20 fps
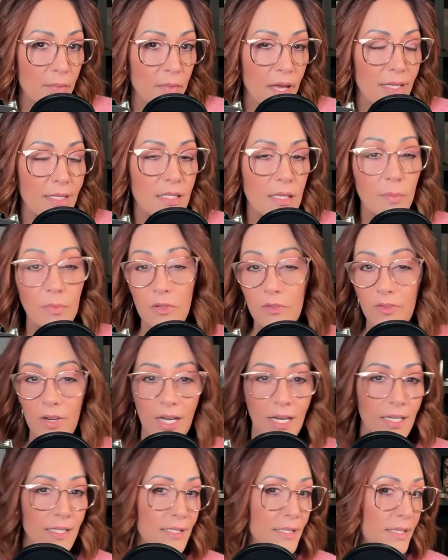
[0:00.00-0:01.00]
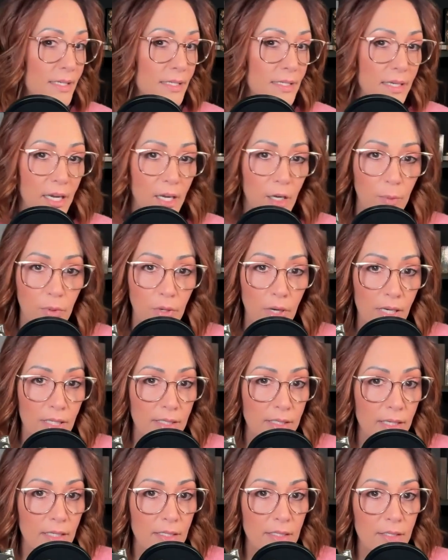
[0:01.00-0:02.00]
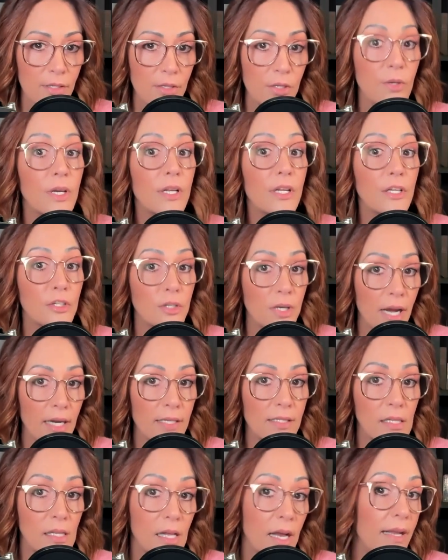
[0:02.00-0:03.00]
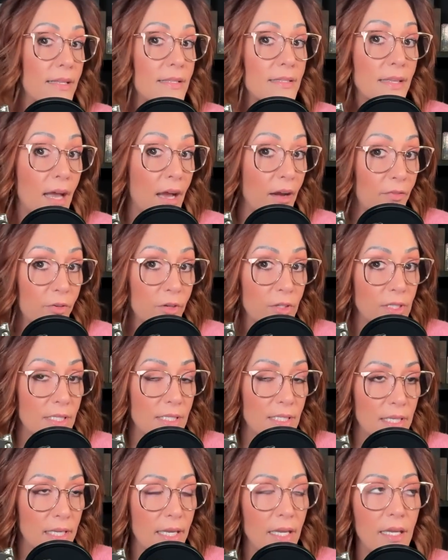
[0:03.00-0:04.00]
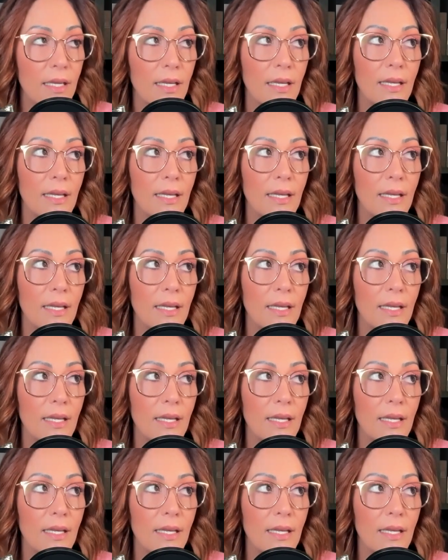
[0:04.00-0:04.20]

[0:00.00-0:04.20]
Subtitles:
that simplifies the entire process so you can attract clients effortlessly.